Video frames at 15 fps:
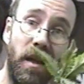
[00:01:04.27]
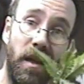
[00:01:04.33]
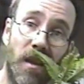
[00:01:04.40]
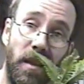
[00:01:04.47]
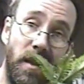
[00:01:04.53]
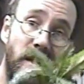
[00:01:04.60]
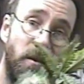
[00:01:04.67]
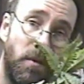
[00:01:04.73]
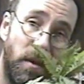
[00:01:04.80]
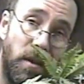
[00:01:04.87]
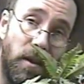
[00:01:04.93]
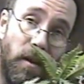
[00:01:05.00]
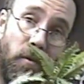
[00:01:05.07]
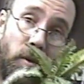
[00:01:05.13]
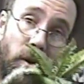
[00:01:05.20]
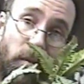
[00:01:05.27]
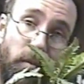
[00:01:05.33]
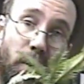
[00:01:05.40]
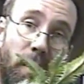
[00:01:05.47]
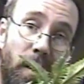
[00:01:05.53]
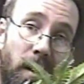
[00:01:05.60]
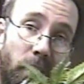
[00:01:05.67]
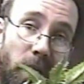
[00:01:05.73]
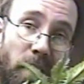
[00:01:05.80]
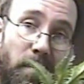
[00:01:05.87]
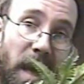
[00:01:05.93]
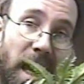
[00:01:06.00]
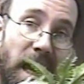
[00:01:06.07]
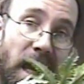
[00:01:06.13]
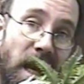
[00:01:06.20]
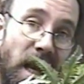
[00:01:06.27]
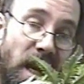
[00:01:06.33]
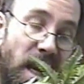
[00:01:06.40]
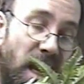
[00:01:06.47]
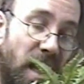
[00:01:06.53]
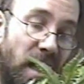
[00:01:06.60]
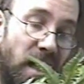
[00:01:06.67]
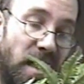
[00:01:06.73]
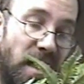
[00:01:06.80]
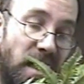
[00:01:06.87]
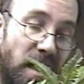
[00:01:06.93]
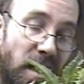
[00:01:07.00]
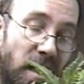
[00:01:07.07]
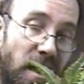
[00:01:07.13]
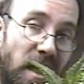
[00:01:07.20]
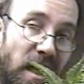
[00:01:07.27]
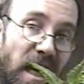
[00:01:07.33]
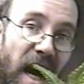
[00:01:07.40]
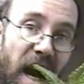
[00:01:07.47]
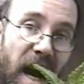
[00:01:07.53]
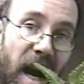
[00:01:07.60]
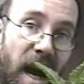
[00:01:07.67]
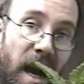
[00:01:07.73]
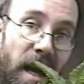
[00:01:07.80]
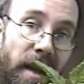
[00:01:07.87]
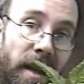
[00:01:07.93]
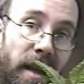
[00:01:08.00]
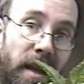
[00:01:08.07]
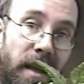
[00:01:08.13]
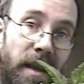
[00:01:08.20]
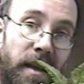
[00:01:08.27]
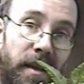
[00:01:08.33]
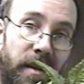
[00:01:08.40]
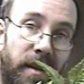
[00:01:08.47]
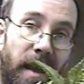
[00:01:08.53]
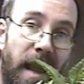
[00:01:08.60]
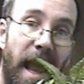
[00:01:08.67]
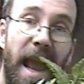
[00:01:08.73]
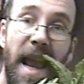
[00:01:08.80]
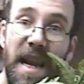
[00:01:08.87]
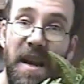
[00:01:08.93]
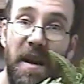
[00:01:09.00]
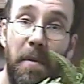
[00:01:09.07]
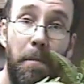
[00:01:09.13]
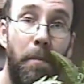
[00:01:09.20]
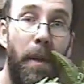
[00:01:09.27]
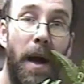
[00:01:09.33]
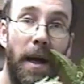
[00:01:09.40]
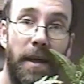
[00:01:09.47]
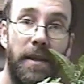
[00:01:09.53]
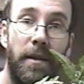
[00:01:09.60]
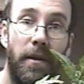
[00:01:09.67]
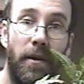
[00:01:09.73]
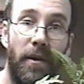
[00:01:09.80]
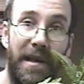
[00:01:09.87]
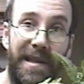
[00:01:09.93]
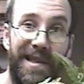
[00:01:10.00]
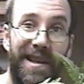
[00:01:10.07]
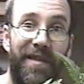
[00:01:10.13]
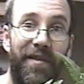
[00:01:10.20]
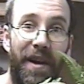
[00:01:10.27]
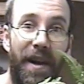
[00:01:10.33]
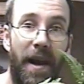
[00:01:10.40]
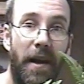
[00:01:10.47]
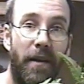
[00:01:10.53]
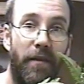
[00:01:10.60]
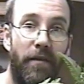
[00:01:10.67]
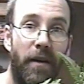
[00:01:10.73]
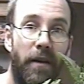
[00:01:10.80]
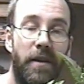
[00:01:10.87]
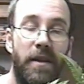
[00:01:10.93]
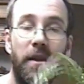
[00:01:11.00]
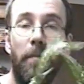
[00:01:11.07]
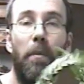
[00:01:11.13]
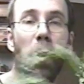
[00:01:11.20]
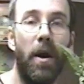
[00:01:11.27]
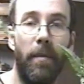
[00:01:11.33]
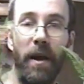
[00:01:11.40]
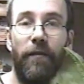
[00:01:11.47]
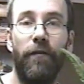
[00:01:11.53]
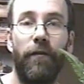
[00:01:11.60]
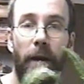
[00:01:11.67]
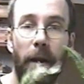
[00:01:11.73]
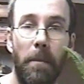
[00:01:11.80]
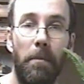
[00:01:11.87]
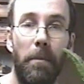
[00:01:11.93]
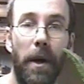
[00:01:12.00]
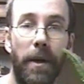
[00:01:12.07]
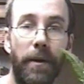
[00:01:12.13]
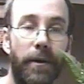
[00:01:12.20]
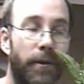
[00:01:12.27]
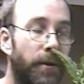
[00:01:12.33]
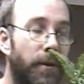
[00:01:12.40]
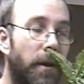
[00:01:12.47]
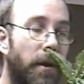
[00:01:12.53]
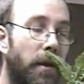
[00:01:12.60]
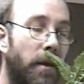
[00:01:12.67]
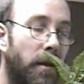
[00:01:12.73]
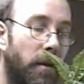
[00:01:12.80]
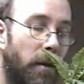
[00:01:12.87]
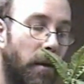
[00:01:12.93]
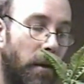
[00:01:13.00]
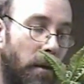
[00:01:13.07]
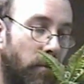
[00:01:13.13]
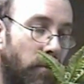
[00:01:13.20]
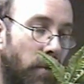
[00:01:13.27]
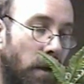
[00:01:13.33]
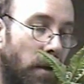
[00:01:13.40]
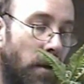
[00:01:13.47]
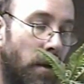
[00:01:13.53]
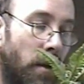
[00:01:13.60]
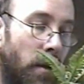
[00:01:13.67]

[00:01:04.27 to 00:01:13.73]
and these ones I would have probably paid, God, $8, like $7.95, because I bought them at friggin' Michael's, eh? But